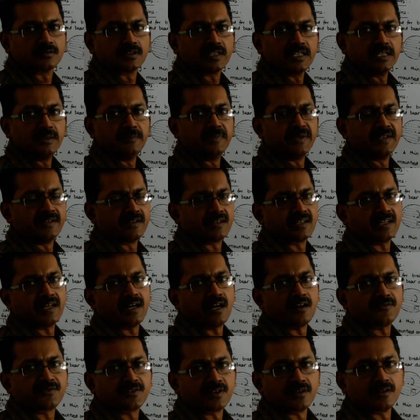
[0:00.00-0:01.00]
immediately
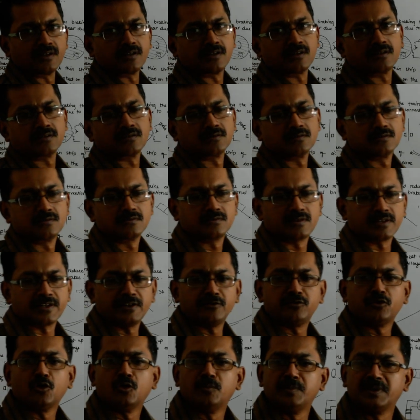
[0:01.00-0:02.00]
after
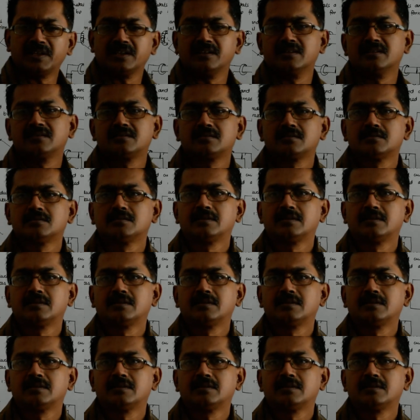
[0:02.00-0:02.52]
3-4 minutes,